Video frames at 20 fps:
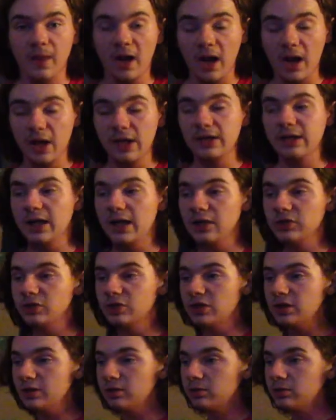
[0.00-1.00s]
eye
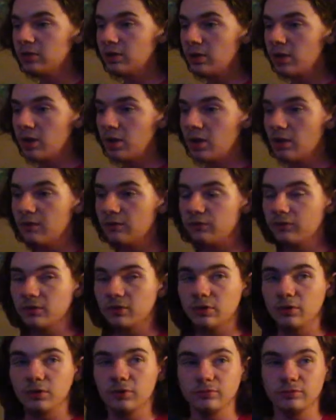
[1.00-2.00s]
catching
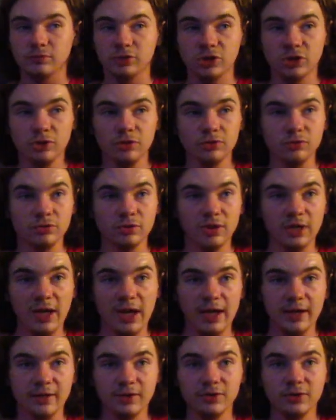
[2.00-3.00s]
for children
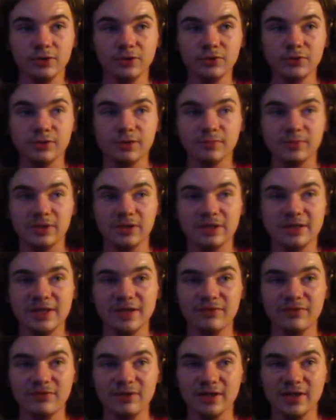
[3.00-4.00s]
and adults because
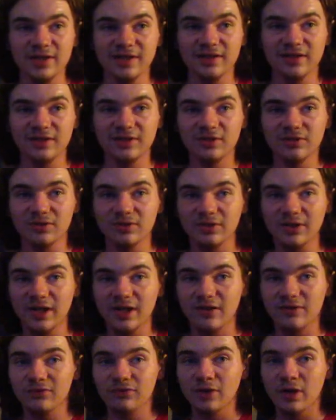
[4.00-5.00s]
I feel like in adult
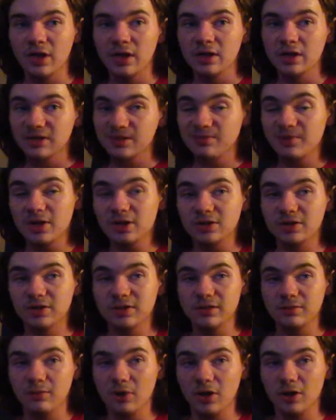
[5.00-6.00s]
life,
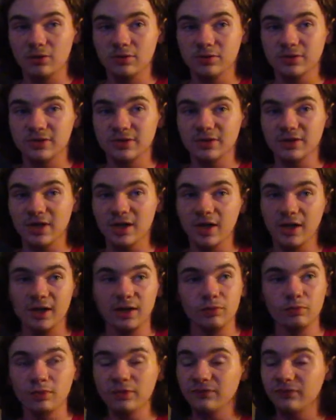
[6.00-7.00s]
especially modern
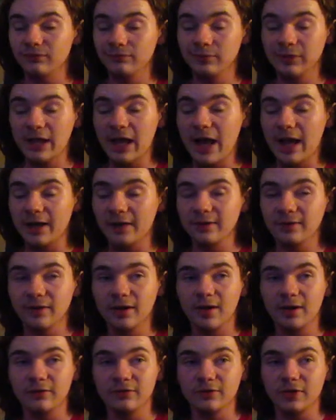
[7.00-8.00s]
society, we lack a
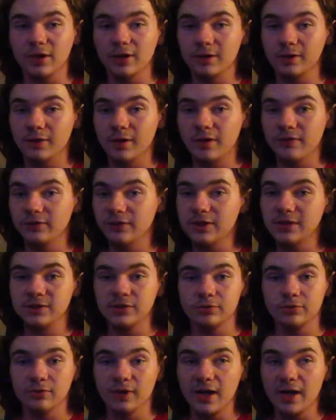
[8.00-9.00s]
lot of color. Everything's
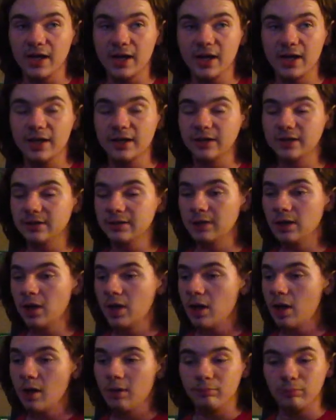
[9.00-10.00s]
gray and
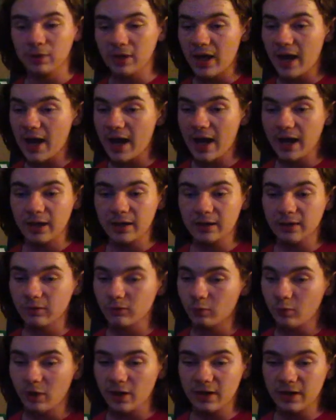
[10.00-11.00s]
black
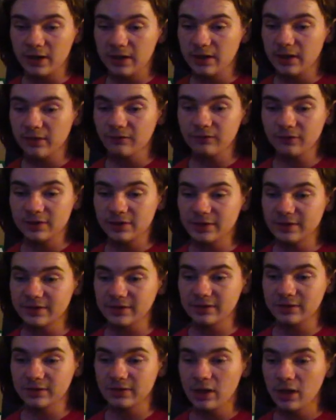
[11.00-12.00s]
and white, everything's
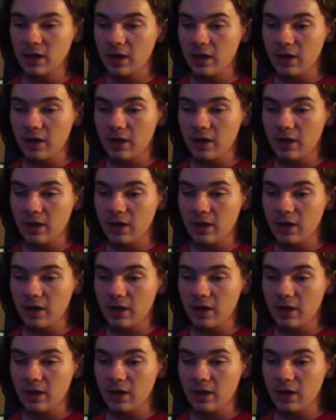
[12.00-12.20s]
in